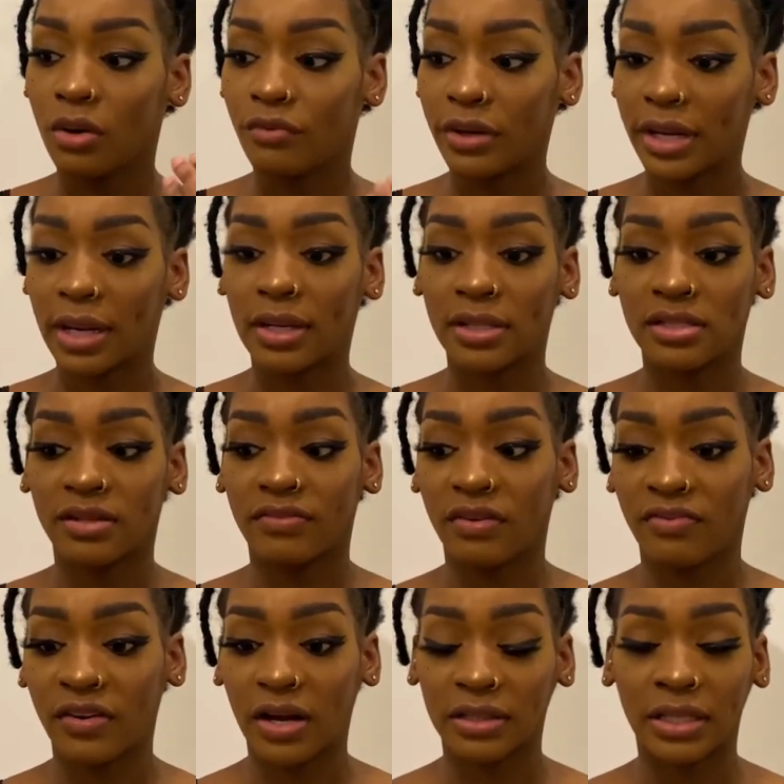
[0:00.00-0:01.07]
regardless of the
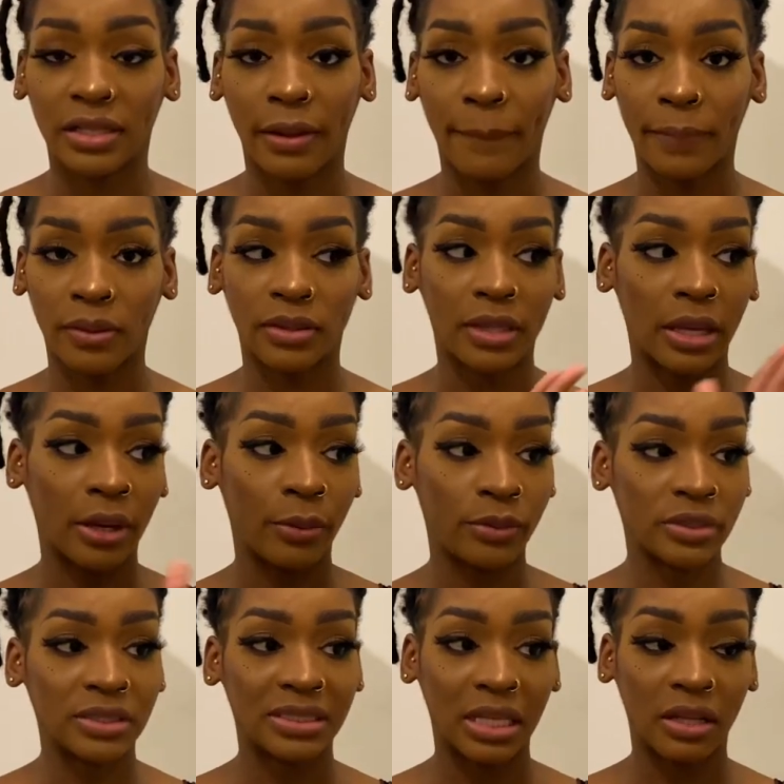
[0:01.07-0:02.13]
fact that they put their
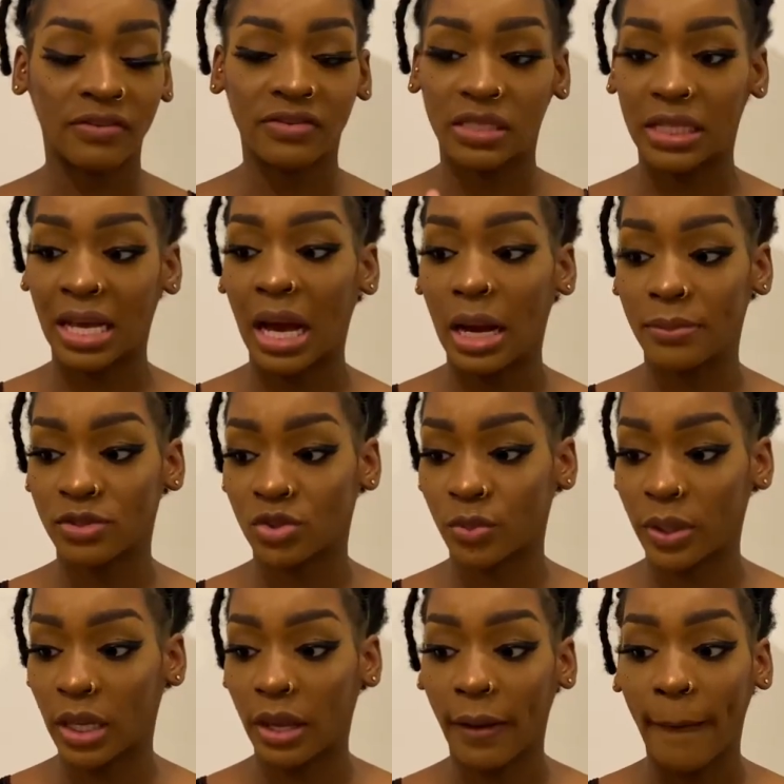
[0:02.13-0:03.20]
own selves in harm's
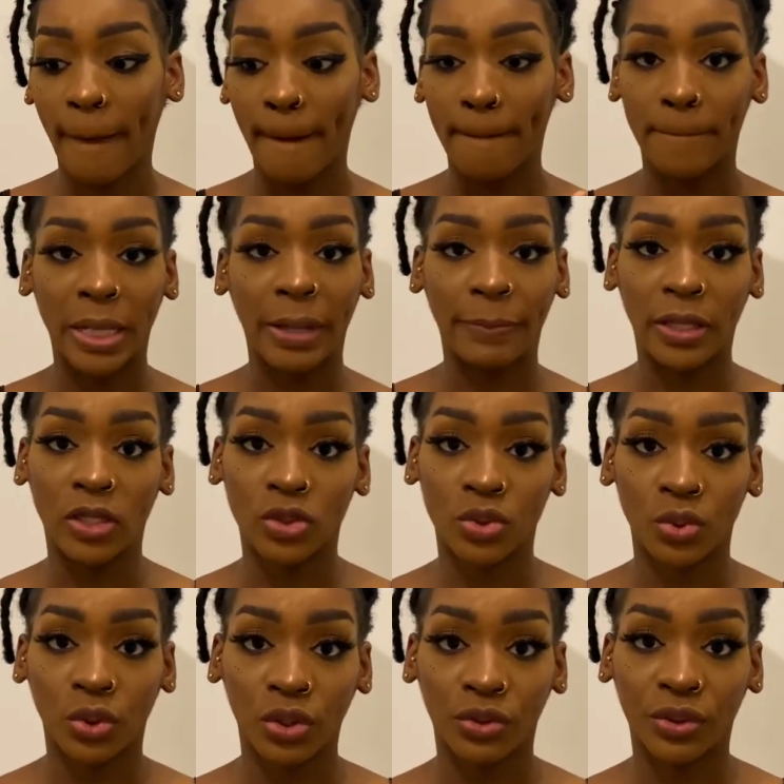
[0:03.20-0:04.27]
way by being
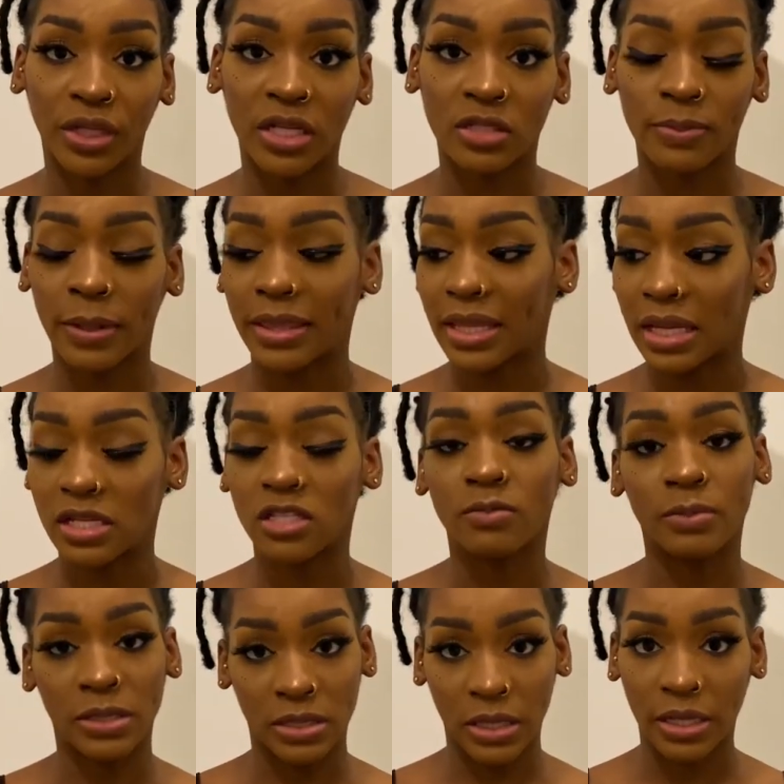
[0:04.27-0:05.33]
too curious, but that is
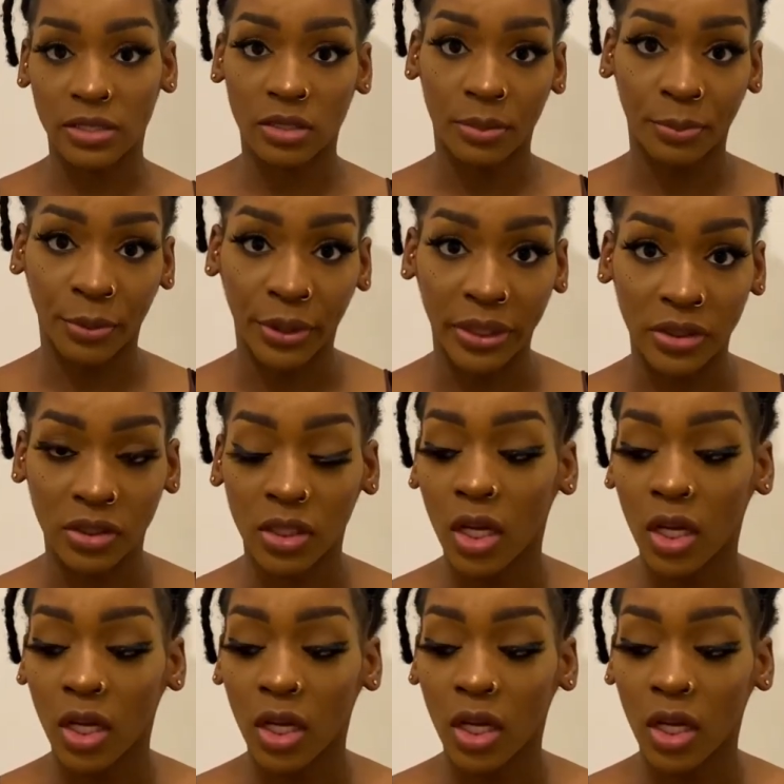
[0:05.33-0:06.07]
besides the point.